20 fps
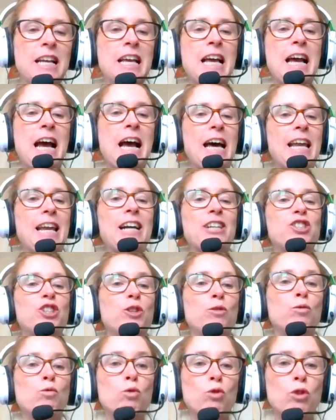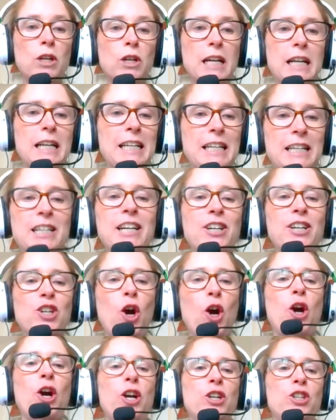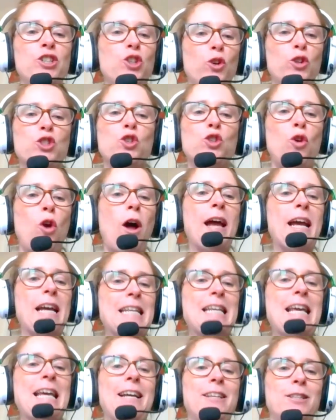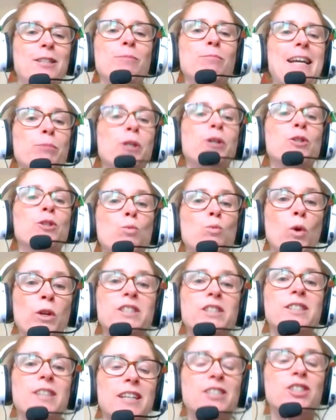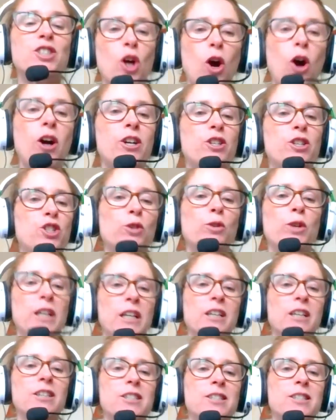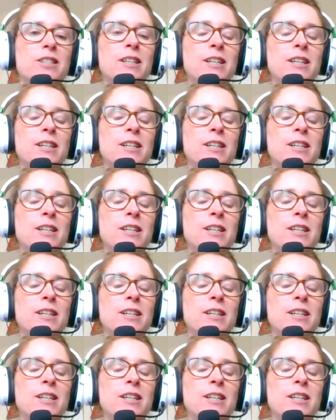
and actually really encourage or try and get them, because once they start doing it,